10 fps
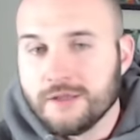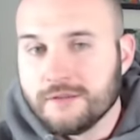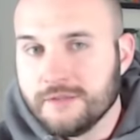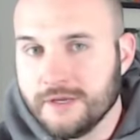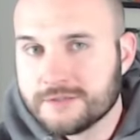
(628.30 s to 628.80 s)

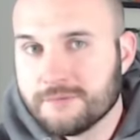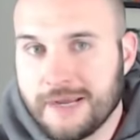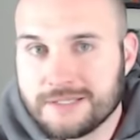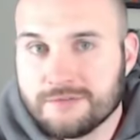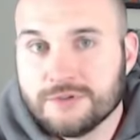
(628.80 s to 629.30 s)
These are
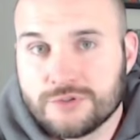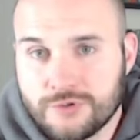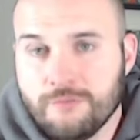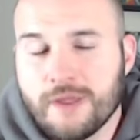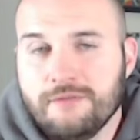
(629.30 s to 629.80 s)
basically the
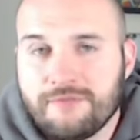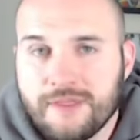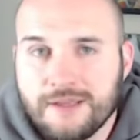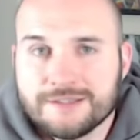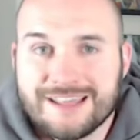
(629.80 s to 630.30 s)
two main
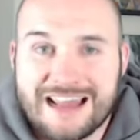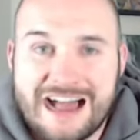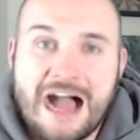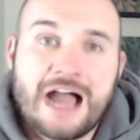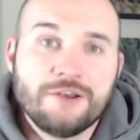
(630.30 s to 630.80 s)
things that
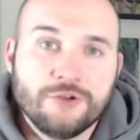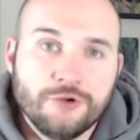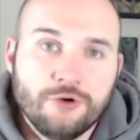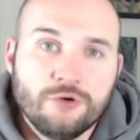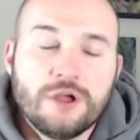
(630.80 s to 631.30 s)
I
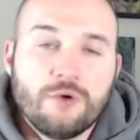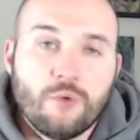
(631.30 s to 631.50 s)
do